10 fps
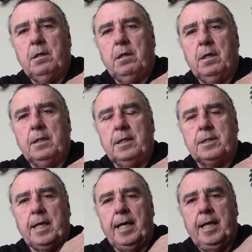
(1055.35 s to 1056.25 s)
on this
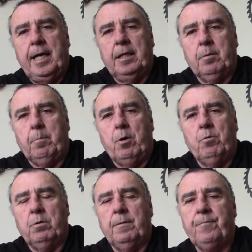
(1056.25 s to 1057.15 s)
side and I hit the
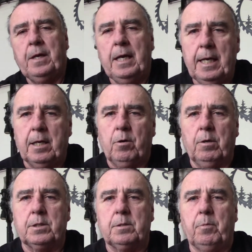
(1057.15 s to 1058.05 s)
bone, and of
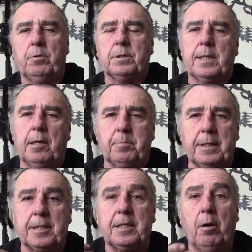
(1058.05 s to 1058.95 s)
course the bolt stops, but
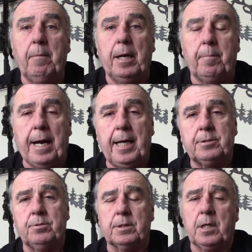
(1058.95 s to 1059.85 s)
it's still made a pass
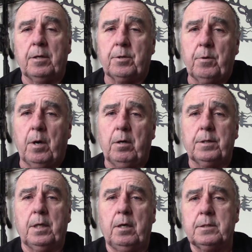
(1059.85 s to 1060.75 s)
through. It's gone through all
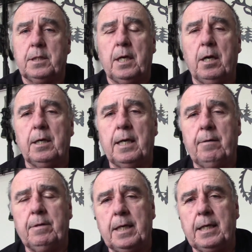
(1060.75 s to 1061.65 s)
the lungs and the heart and
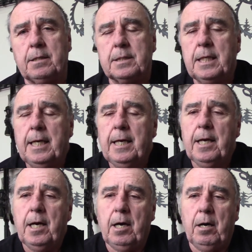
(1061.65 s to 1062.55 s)
everything else.
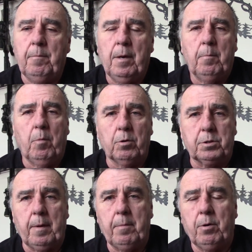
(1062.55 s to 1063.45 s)
Most
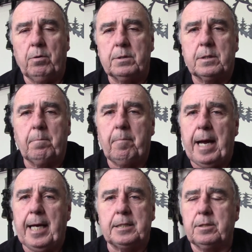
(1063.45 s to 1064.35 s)
of my bolts
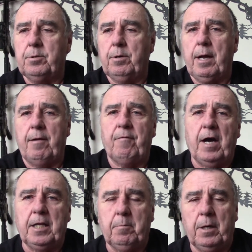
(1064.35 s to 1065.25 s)
pass through and I
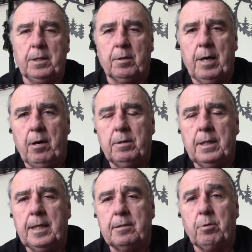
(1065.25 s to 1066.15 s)
find them on the ground,
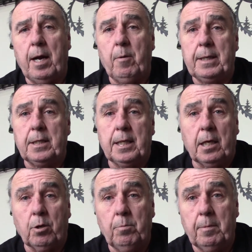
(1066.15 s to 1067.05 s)
and that's why I went to the
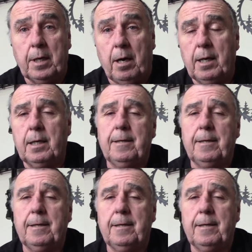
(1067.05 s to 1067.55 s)
Aluminoc